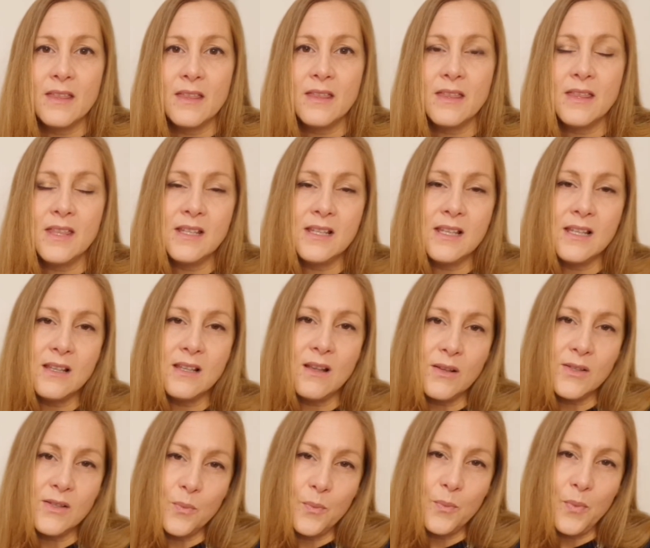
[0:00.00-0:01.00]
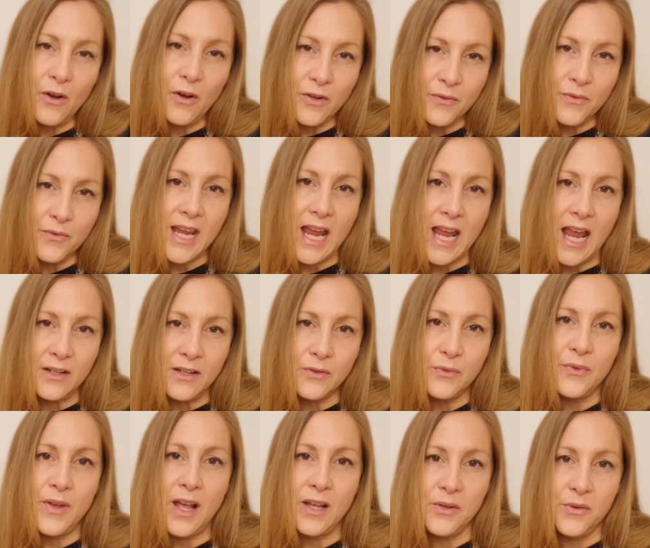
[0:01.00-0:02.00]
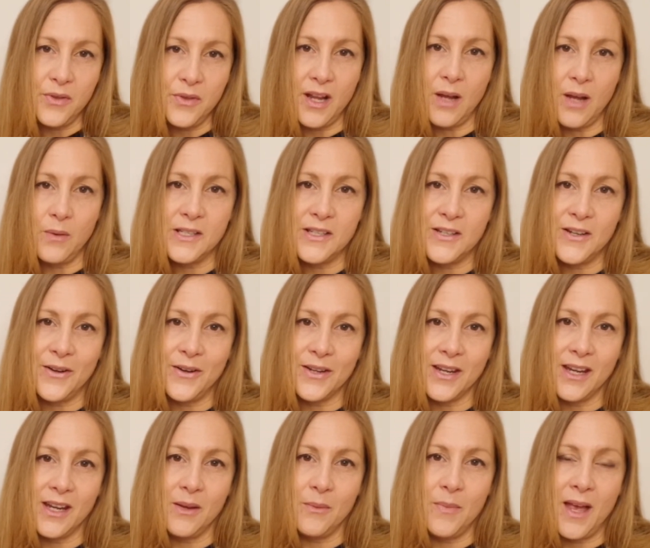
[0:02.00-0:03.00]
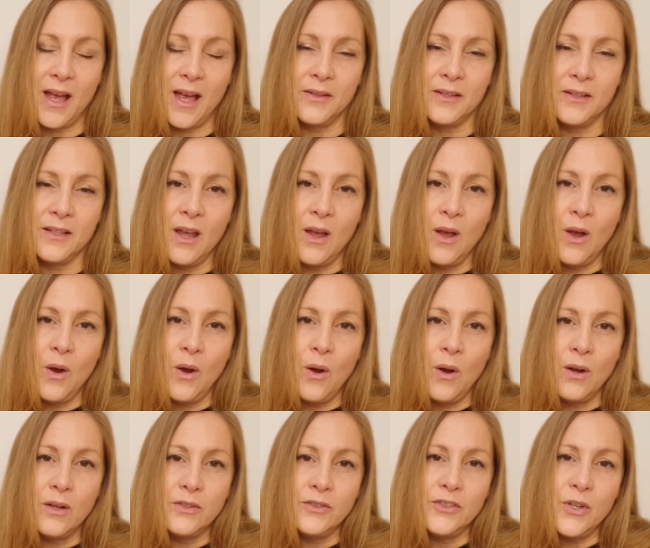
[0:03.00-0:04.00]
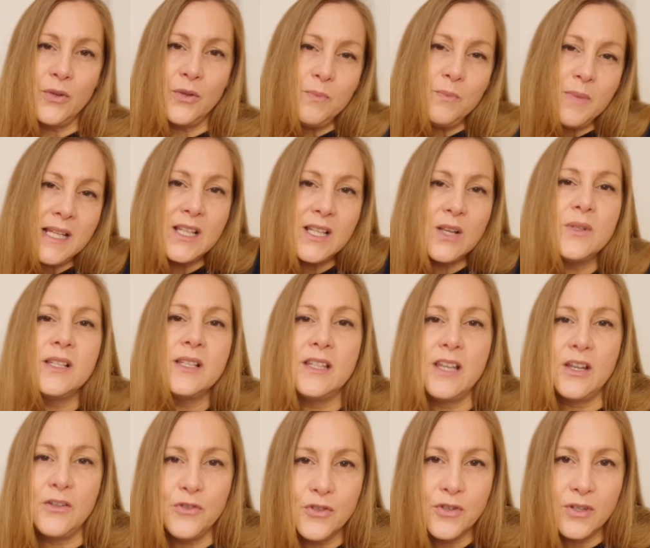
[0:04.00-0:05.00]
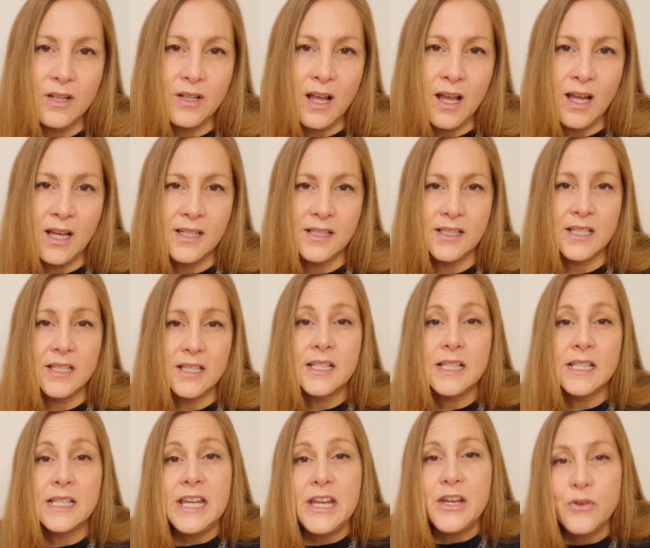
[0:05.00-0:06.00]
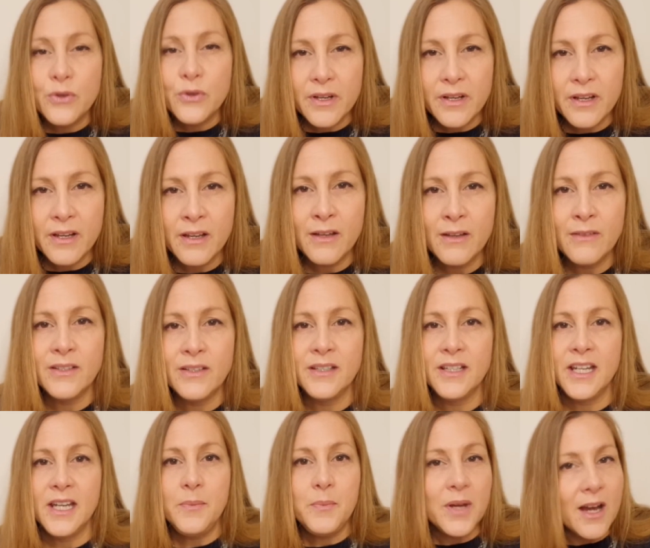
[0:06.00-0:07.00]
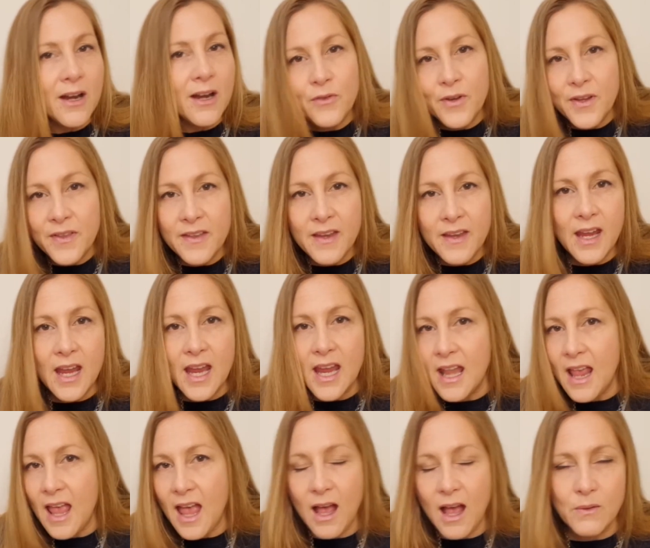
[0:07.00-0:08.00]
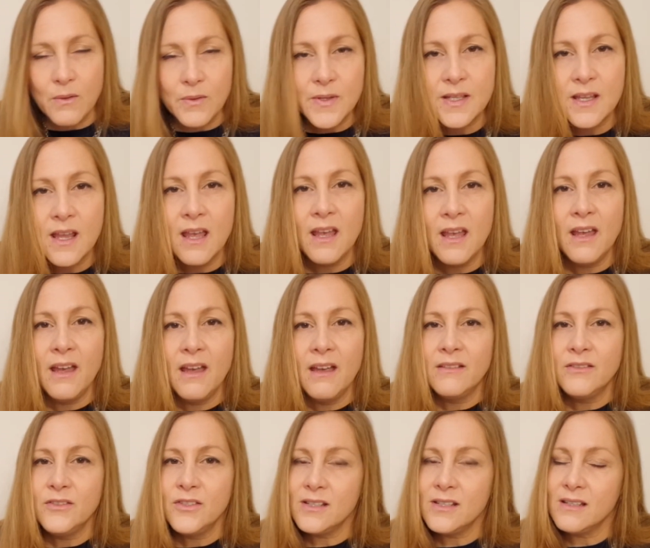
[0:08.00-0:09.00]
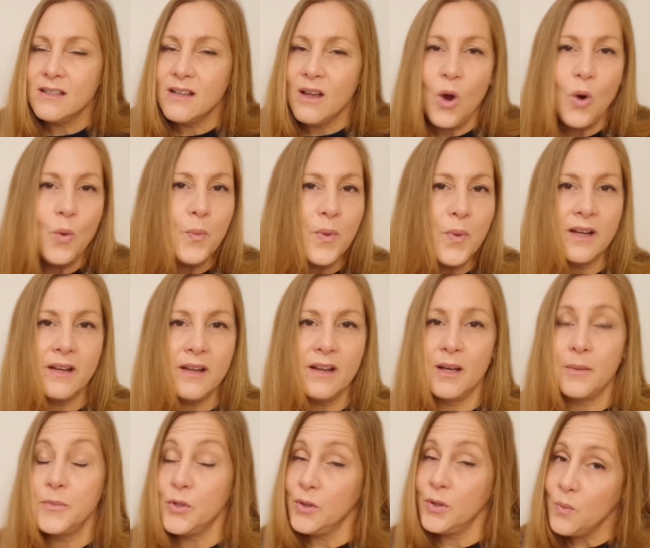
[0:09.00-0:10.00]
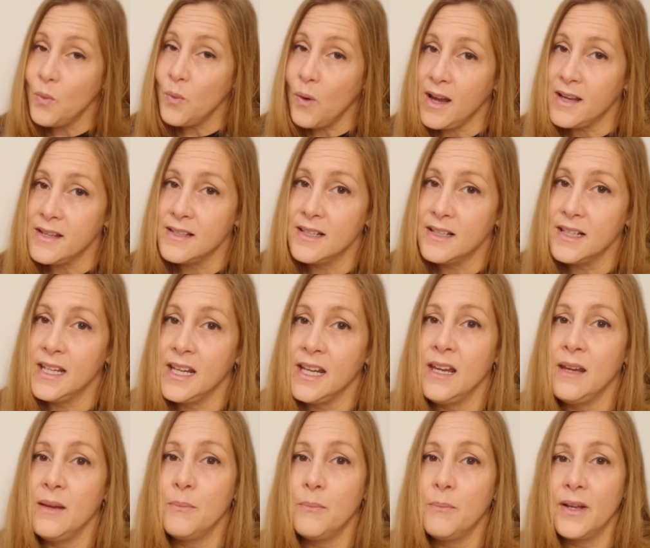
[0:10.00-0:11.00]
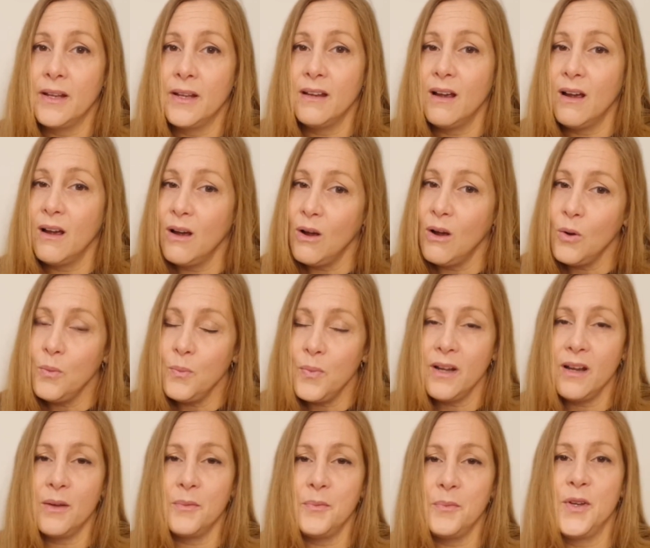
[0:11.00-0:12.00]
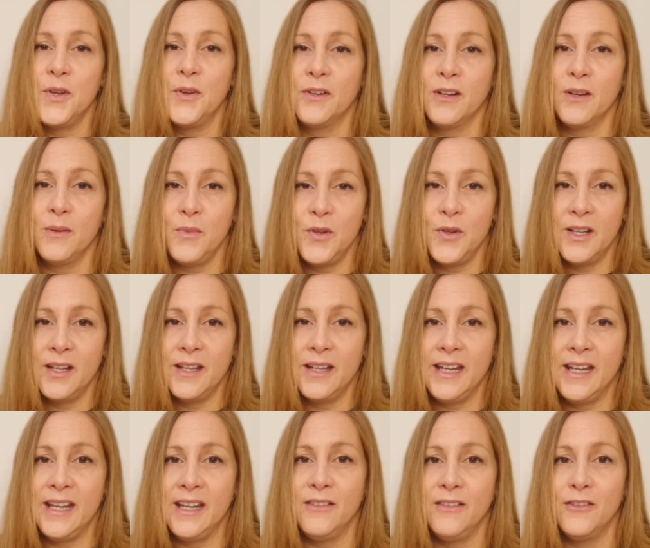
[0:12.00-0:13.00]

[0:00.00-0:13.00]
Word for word: this is also part of the added value that I was talking about. Don't be so centralized and secretive and keep everything in-house. Just open it up, do it wisely, but open up your community